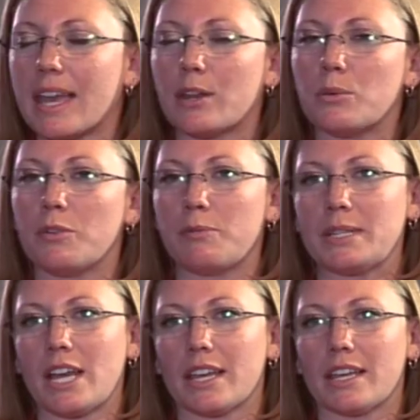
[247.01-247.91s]
And we've been
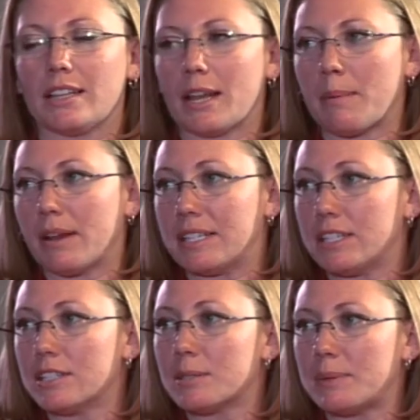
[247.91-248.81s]
talking a lot about
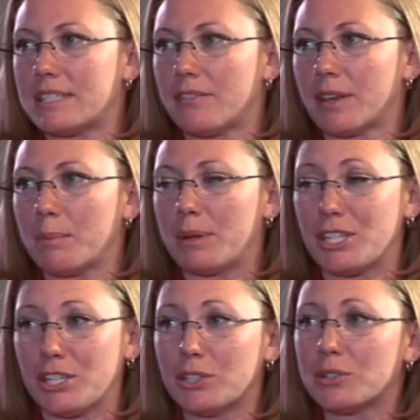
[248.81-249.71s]
adult specific, but
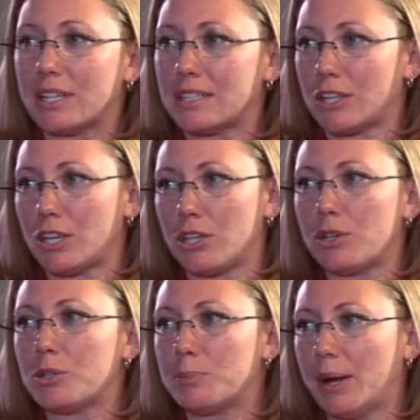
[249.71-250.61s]
children is a
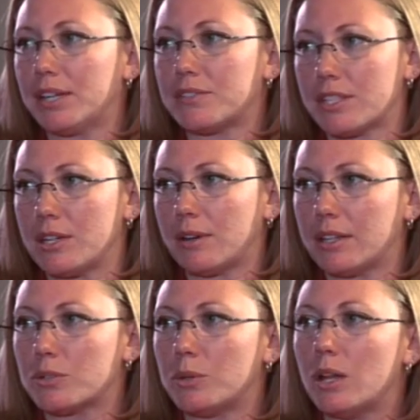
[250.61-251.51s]
huge part of Ski and Ride
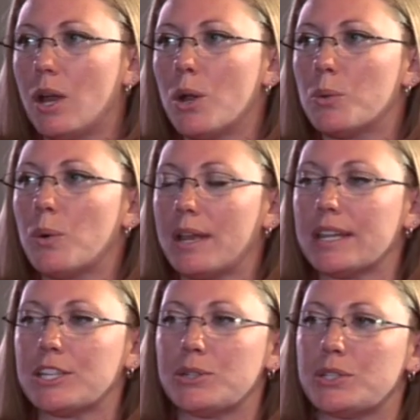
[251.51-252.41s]
School. What
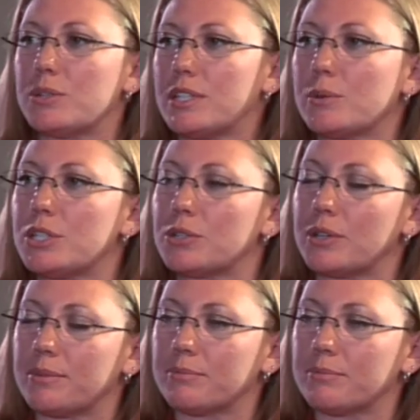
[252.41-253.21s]
issues do you see with children?